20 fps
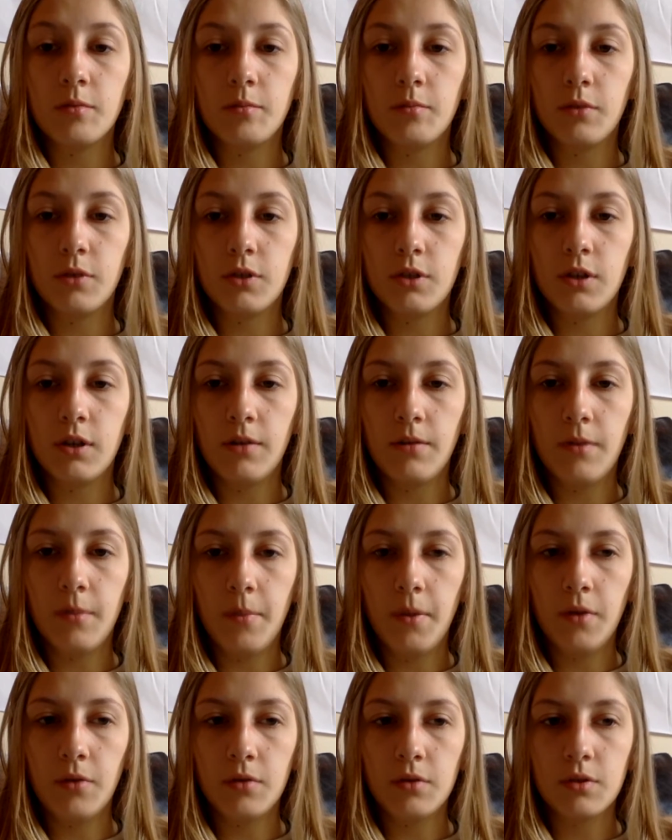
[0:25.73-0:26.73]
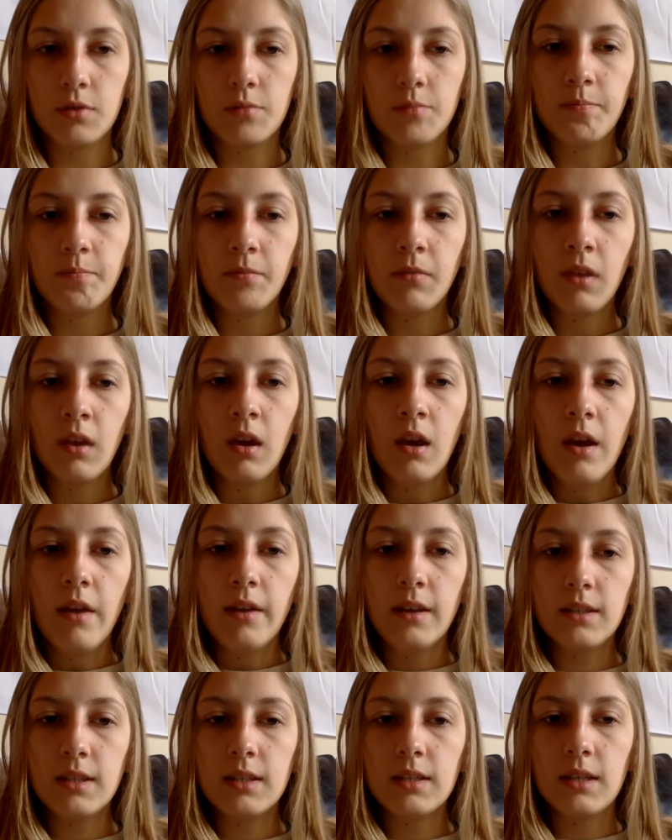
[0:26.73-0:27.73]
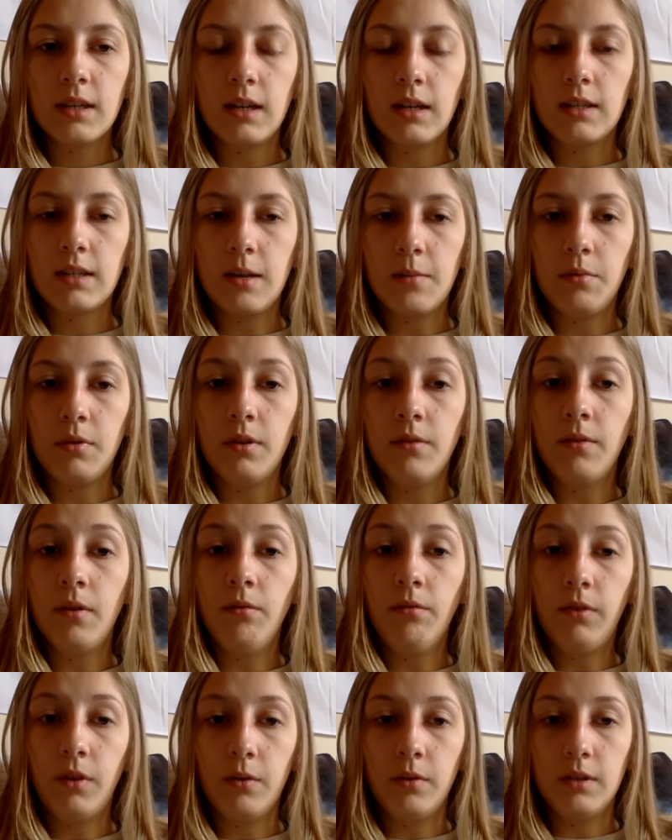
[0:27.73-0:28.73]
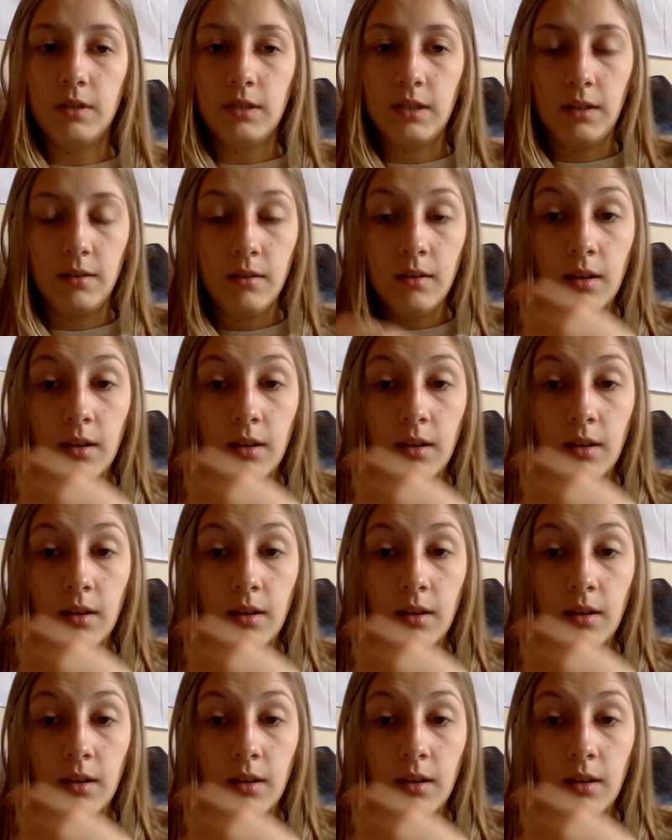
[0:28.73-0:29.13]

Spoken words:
portion of the post. This is an example of influencing.